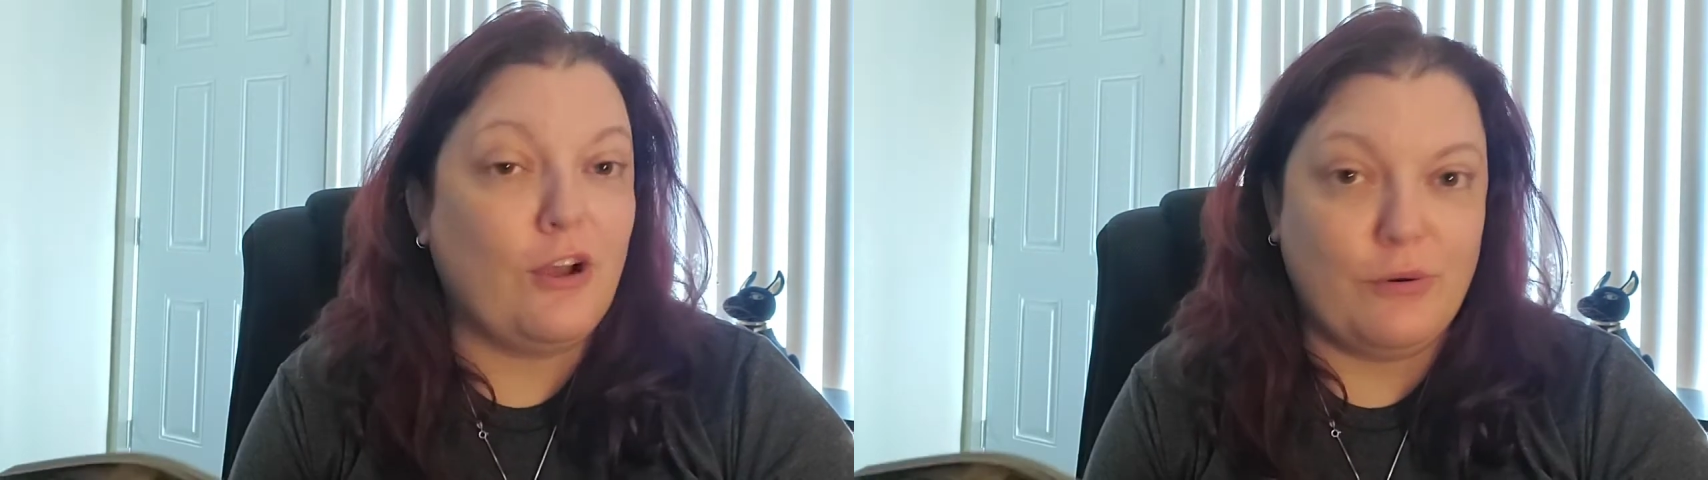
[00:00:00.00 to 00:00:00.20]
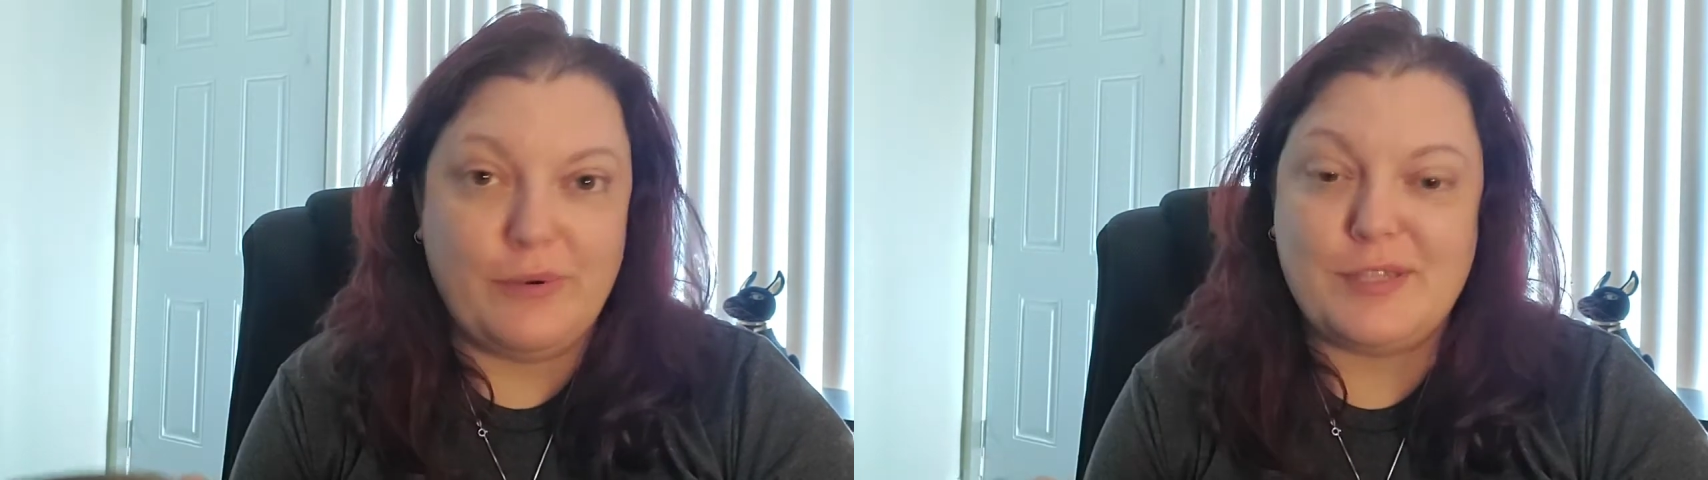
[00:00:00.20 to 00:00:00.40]

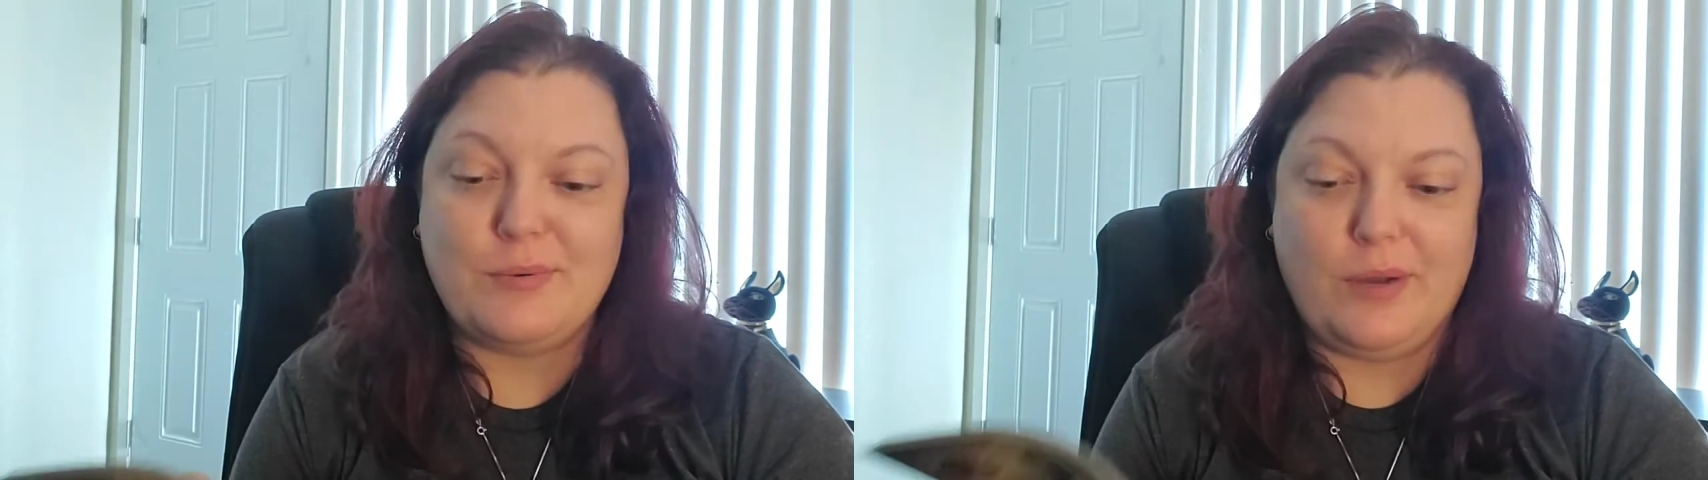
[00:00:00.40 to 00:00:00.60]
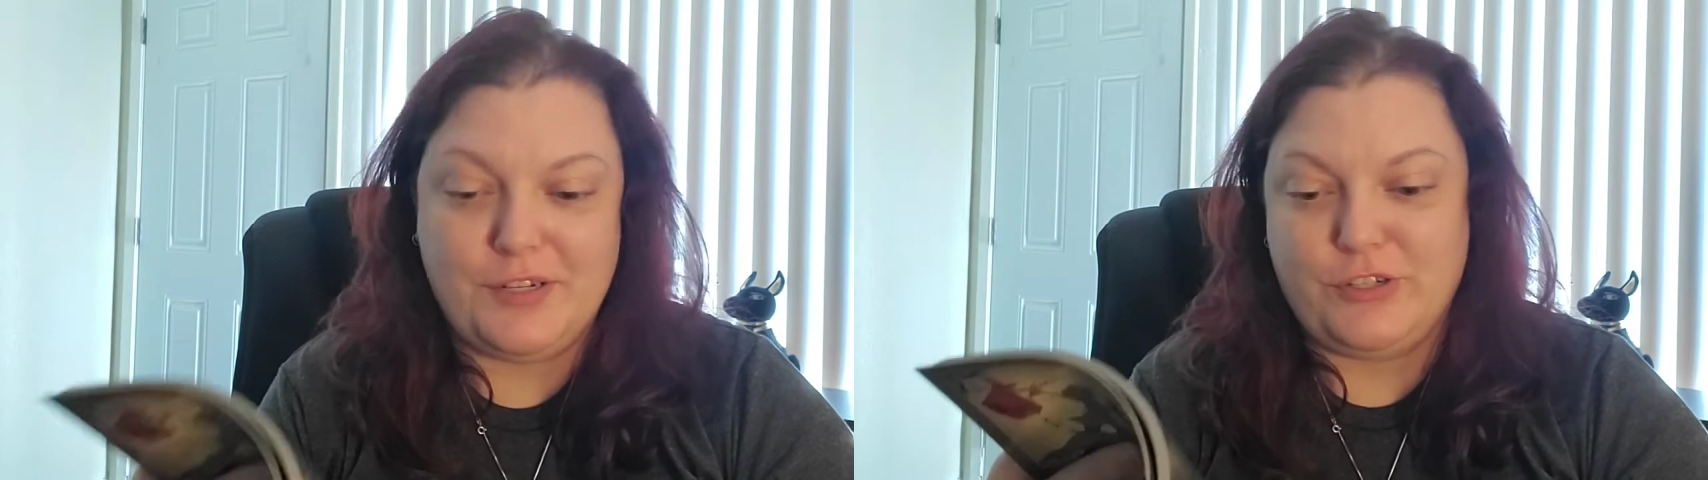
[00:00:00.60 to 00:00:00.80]

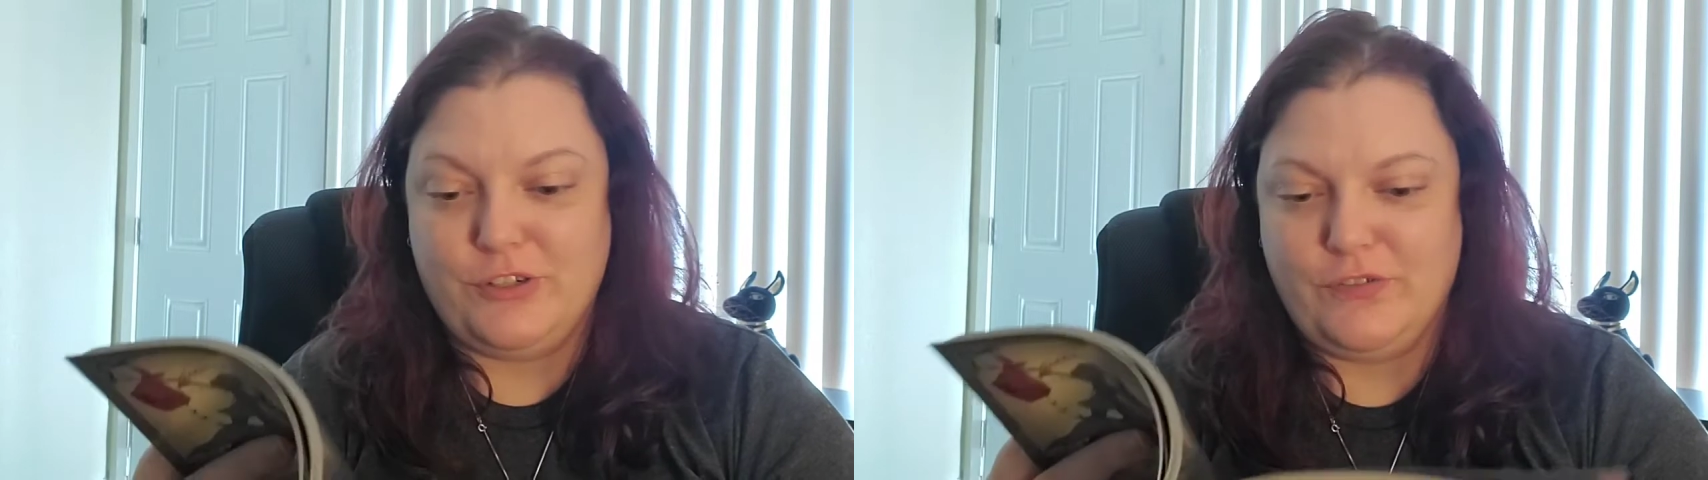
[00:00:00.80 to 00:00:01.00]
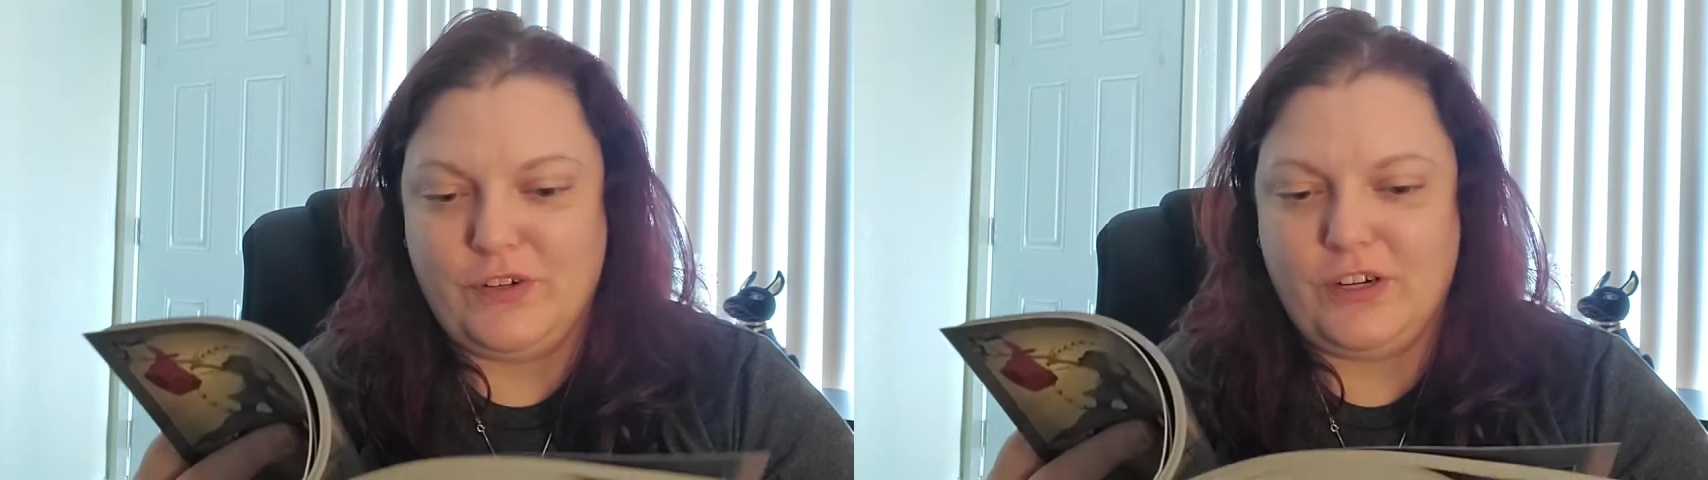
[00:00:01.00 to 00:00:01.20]
always watched
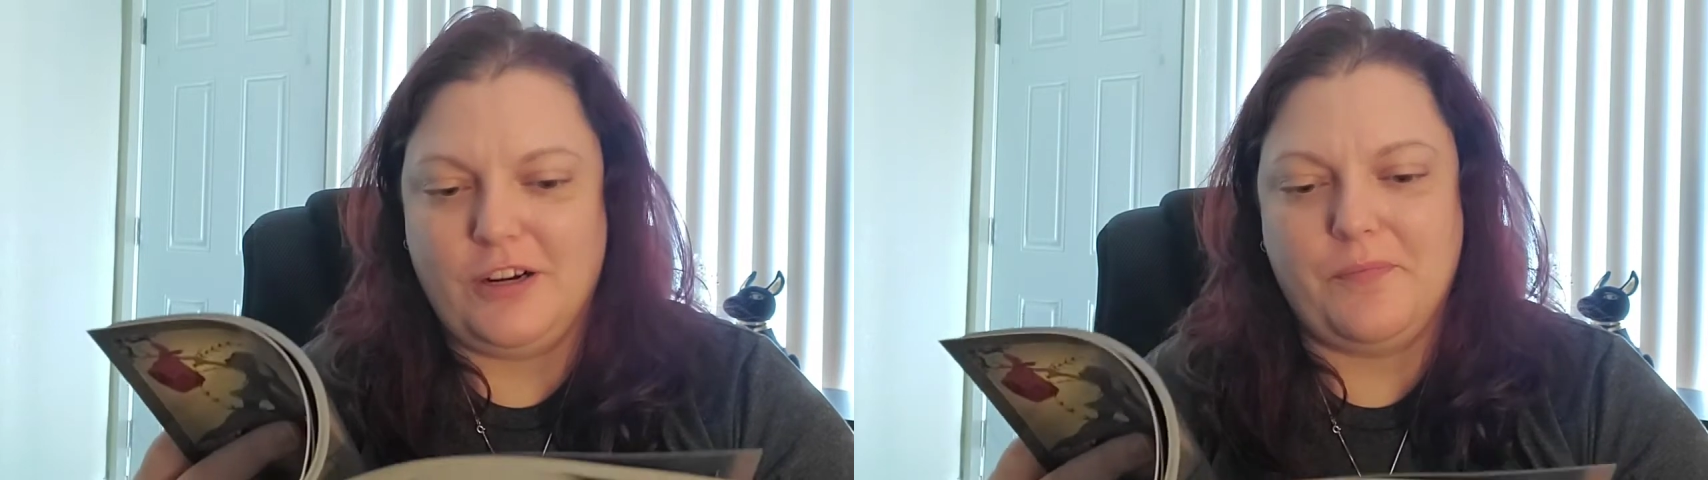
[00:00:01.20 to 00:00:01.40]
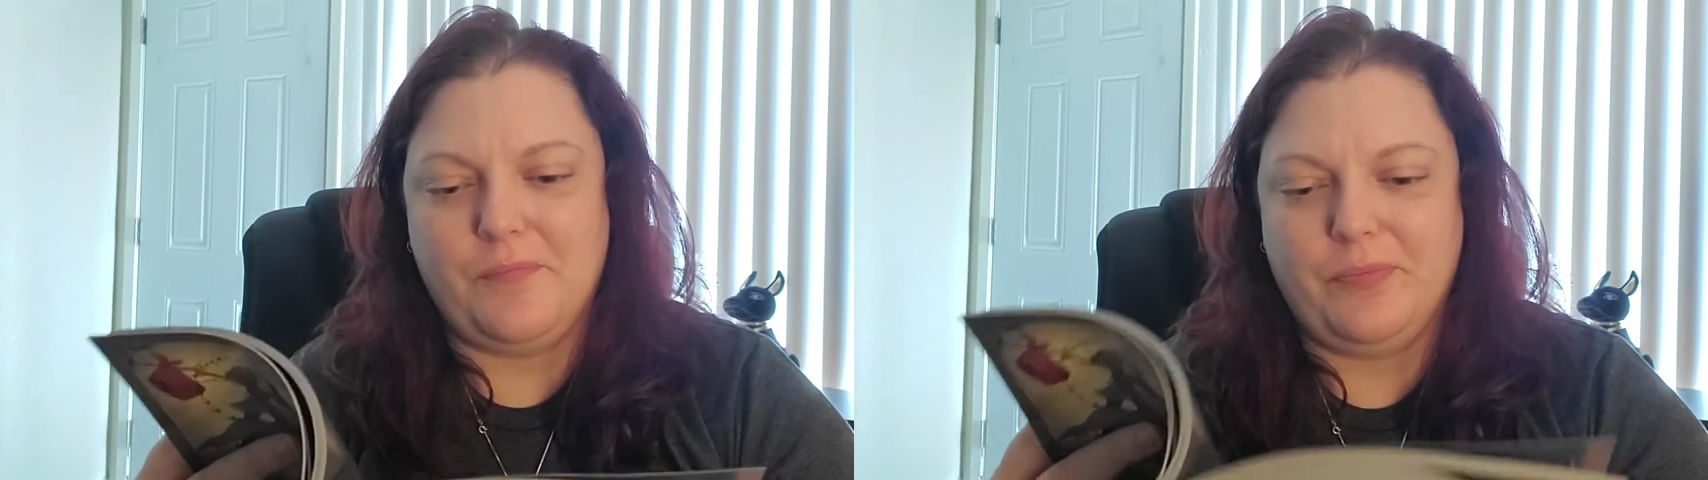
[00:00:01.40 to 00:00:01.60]
over her.